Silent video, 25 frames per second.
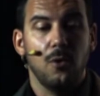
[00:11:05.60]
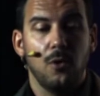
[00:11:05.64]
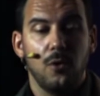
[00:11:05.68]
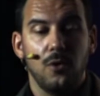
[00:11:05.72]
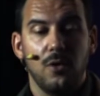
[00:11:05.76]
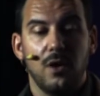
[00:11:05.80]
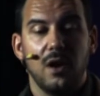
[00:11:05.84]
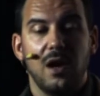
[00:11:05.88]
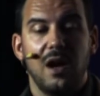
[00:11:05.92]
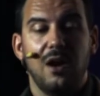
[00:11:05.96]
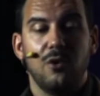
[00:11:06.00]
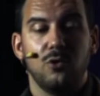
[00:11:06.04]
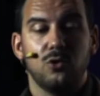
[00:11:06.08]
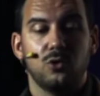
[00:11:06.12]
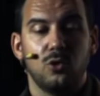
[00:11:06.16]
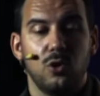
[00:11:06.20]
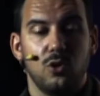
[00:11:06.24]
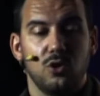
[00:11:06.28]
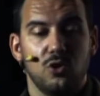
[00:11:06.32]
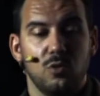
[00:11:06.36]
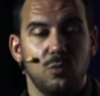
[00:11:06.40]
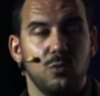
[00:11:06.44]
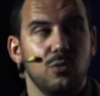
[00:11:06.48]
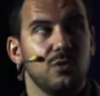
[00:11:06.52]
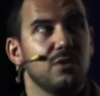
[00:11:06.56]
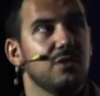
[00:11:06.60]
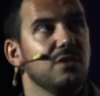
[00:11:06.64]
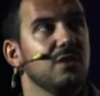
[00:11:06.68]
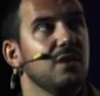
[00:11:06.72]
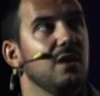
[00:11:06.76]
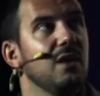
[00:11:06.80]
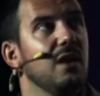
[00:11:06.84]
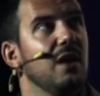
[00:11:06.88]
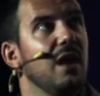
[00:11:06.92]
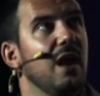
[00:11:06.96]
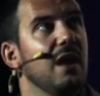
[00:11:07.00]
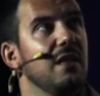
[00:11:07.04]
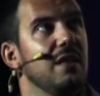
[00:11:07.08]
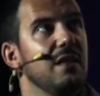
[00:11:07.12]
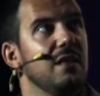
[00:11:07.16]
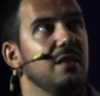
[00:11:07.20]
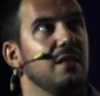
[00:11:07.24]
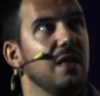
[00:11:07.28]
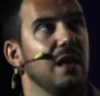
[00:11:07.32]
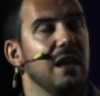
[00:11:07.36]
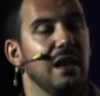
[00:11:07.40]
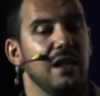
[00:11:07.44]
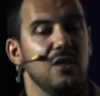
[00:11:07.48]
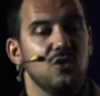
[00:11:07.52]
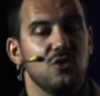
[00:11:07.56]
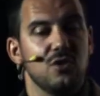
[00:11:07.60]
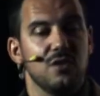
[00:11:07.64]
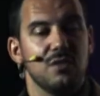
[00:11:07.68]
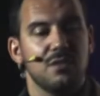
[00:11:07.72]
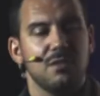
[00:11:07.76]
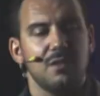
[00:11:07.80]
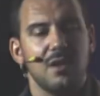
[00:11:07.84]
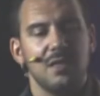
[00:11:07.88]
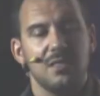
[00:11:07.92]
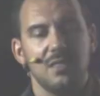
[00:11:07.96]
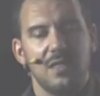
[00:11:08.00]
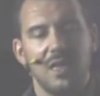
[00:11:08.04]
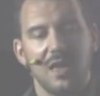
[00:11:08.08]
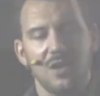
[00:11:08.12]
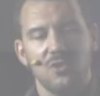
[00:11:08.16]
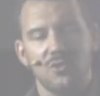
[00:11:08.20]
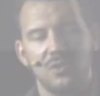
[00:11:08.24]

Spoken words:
more autonomous and intelligence. And